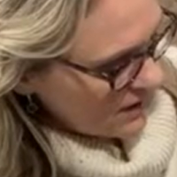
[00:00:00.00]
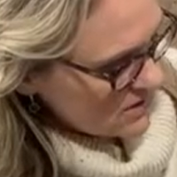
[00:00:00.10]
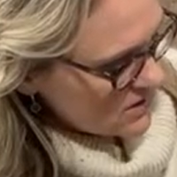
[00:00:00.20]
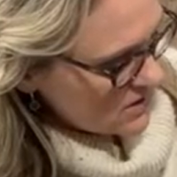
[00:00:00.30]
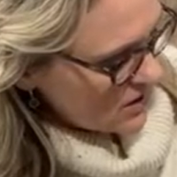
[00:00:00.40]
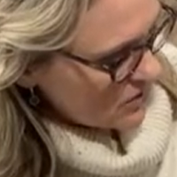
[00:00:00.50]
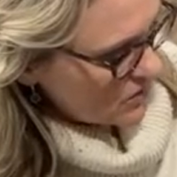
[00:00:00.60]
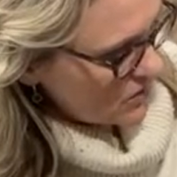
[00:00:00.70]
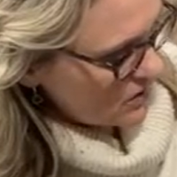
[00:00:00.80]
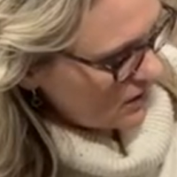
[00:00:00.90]
So
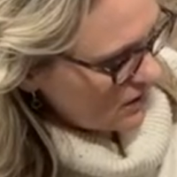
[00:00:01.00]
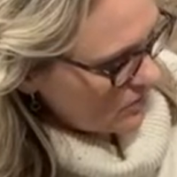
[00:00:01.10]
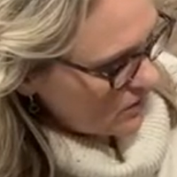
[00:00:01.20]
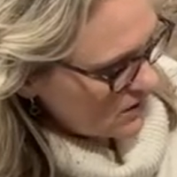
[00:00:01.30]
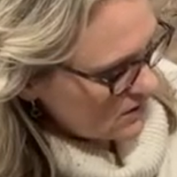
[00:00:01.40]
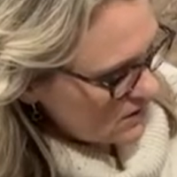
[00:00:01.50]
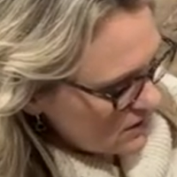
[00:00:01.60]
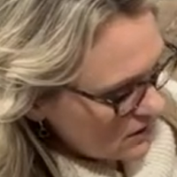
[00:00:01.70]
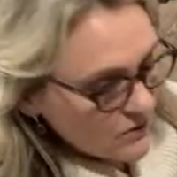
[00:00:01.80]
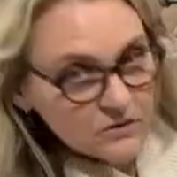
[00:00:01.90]
it would,
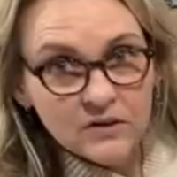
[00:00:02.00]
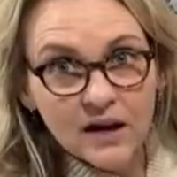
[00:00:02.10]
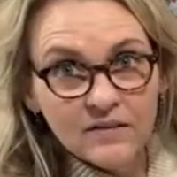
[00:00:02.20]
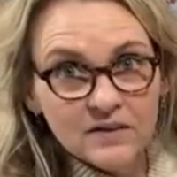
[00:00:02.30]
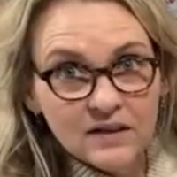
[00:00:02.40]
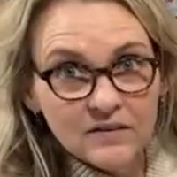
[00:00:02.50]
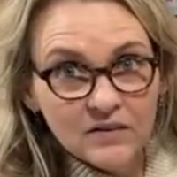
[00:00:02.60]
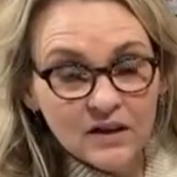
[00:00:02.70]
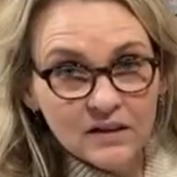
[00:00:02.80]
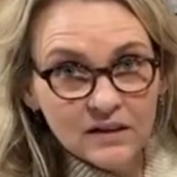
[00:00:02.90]
you know, you'd have to give
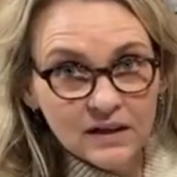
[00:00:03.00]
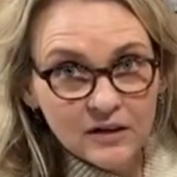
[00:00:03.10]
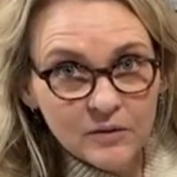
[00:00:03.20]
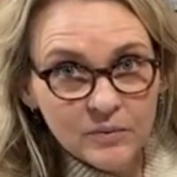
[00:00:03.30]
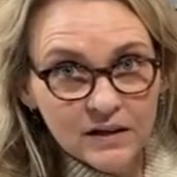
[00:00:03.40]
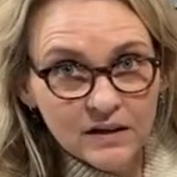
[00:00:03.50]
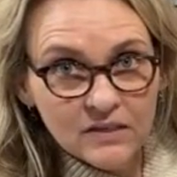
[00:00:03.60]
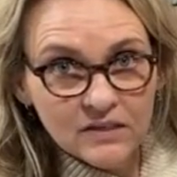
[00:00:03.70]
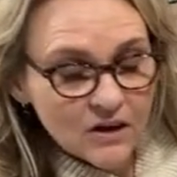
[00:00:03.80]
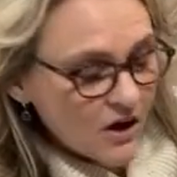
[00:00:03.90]
a little bit of
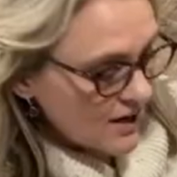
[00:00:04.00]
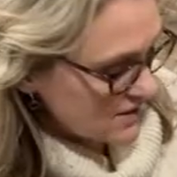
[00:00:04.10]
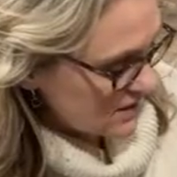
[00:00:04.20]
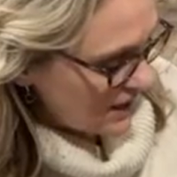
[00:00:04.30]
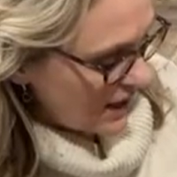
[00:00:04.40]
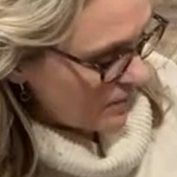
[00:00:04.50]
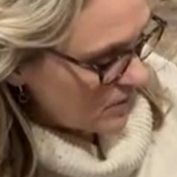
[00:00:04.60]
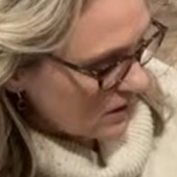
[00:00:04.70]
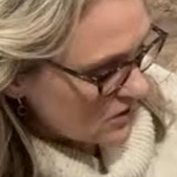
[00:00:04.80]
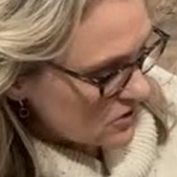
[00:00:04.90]
thought to that,
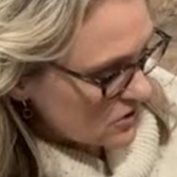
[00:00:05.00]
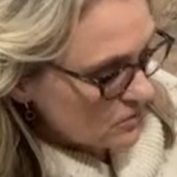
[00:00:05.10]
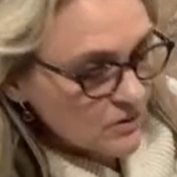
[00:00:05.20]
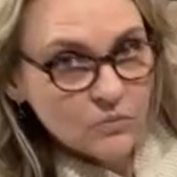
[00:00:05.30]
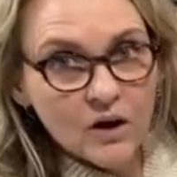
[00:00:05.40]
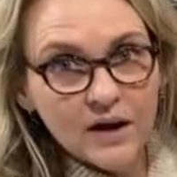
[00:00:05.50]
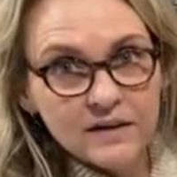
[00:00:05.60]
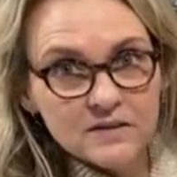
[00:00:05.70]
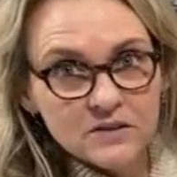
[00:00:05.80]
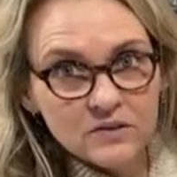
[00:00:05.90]
because you would
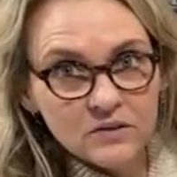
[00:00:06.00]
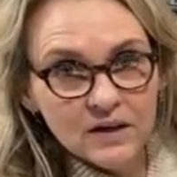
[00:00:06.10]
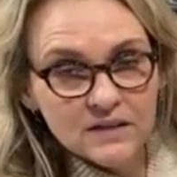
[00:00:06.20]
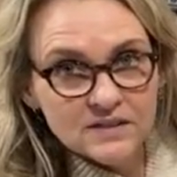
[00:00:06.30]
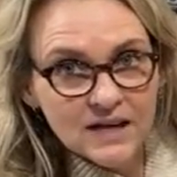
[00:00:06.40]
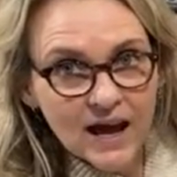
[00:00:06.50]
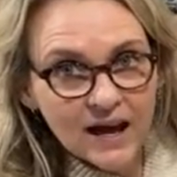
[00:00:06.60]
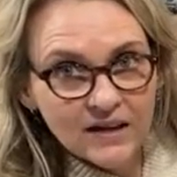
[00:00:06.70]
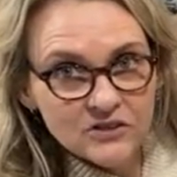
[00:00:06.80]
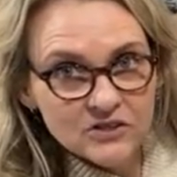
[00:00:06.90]
want to
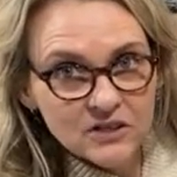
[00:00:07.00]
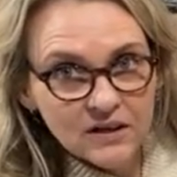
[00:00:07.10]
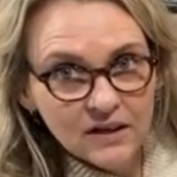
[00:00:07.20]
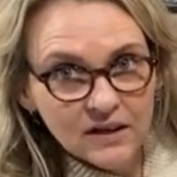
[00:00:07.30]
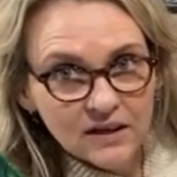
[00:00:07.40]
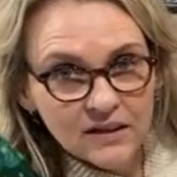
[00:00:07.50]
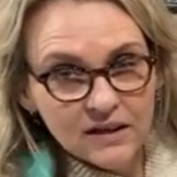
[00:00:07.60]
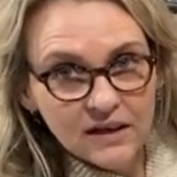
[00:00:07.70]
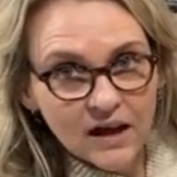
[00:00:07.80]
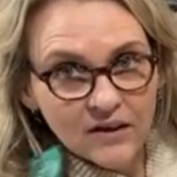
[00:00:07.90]
attach
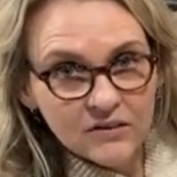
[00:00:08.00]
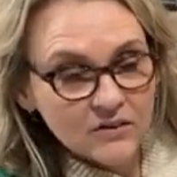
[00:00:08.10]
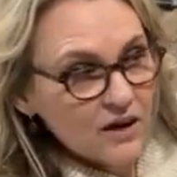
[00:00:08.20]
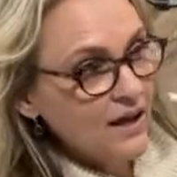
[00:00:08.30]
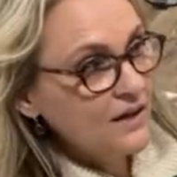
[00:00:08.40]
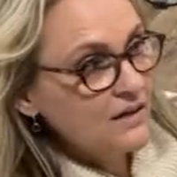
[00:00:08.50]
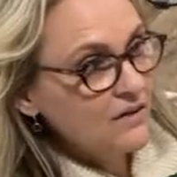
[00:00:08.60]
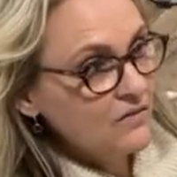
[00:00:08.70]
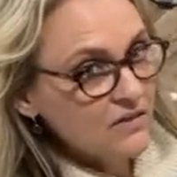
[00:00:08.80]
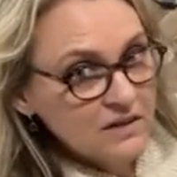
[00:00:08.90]
the other end
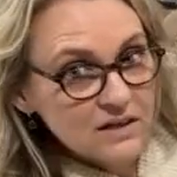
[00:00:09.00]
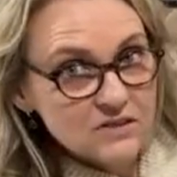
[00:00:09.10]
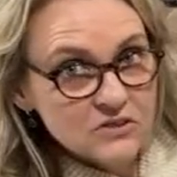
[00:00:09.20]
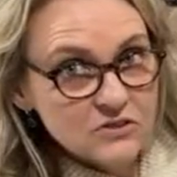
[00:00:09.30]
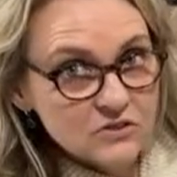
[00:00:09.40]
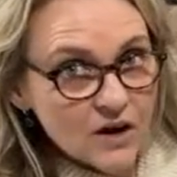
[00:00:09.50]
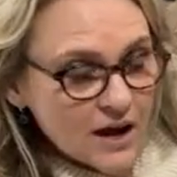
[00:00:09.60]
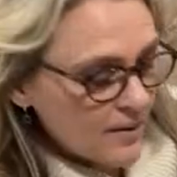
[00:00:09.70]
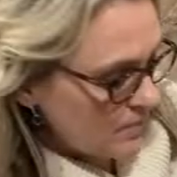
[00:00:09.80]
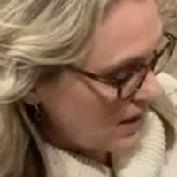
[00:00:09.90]
of this
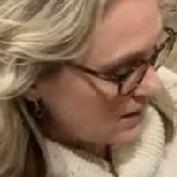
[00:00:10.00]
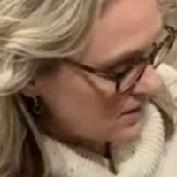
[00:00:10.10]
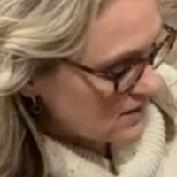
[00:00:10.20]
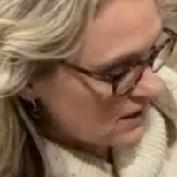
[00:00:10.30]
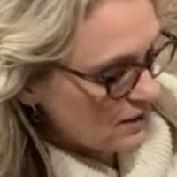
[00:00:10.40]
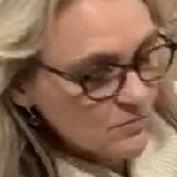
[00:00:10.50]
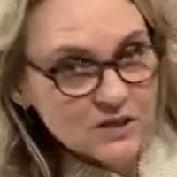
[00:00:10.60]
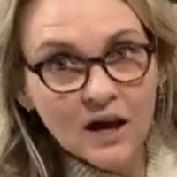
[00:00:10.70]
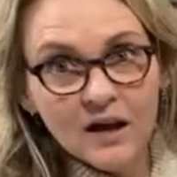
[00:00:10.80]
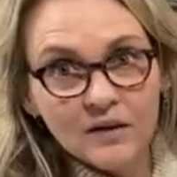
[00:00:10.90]
strap at the same
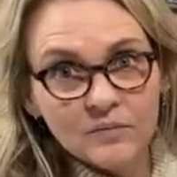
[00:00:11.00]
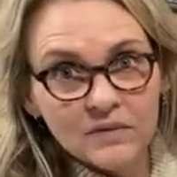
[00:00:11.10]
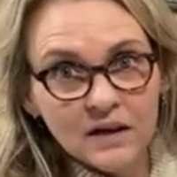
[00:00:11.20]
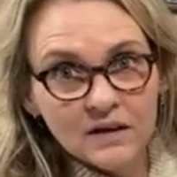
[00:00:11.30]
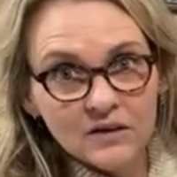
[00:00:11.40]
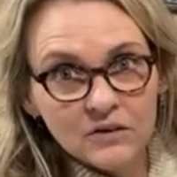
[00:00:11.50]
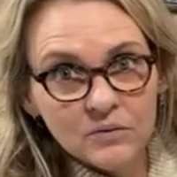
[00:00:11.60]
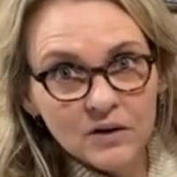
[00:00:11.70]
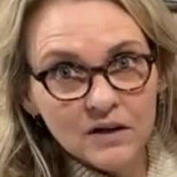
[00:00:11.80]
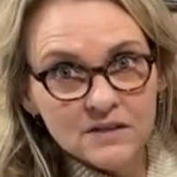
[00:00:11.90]
time that you
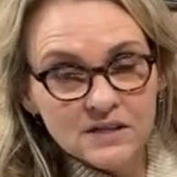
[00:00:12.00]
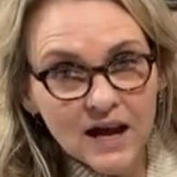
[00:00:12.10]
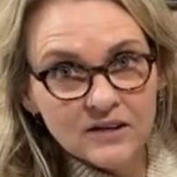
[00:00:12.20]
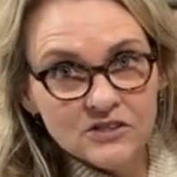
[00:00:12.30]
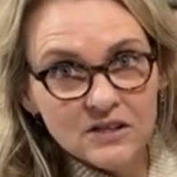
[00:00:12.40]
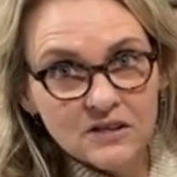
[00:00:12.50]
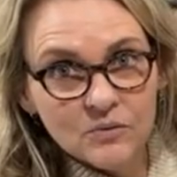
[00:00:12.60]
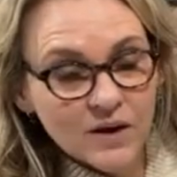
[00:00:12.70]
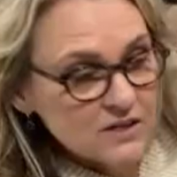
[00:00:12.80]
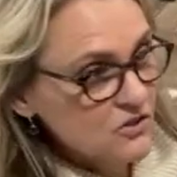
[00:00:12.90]
were attaching the
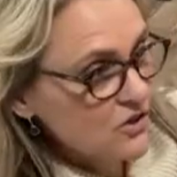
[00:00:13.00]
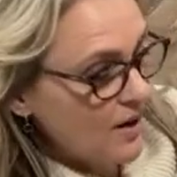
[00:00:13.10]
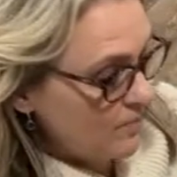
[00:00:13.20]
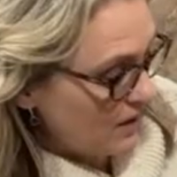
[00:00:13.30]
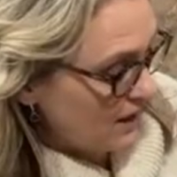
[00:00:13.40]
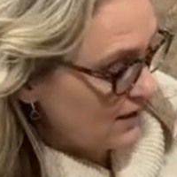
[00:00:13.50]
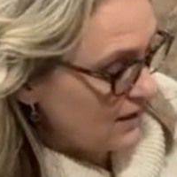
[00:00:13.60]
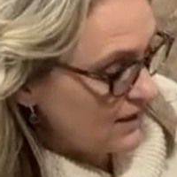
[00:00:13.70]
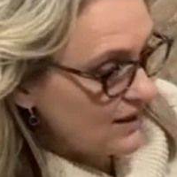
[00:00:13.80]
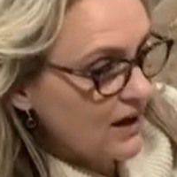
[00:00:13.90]
waist strap. But I
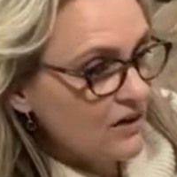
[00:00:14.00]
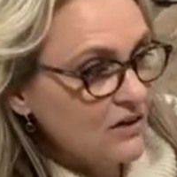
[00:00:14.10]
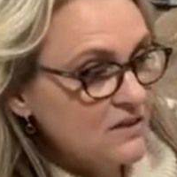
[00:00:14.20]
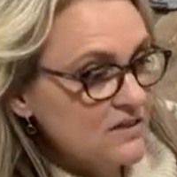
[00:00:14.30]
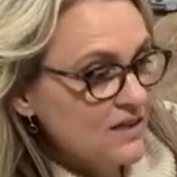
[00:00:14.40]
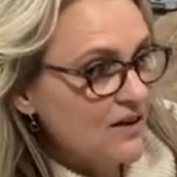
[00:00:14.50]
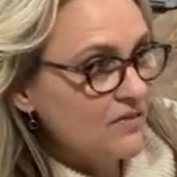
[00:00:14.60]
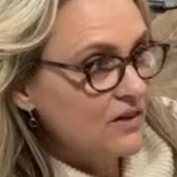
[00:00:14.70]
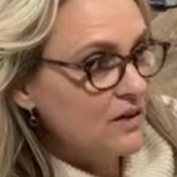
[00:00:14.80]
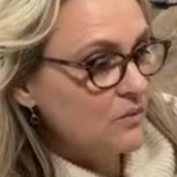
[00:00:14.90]
think that could
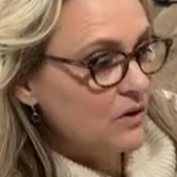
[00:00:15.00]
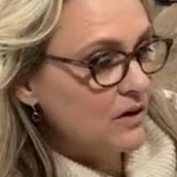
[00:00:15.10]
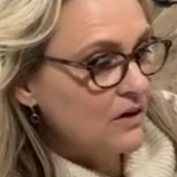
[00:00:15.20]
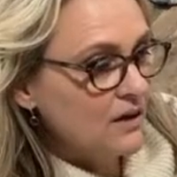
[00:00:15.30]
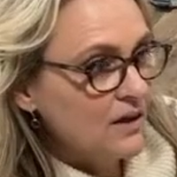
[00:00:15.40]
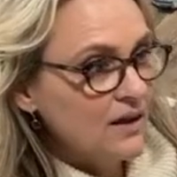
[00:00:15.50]
definitely work,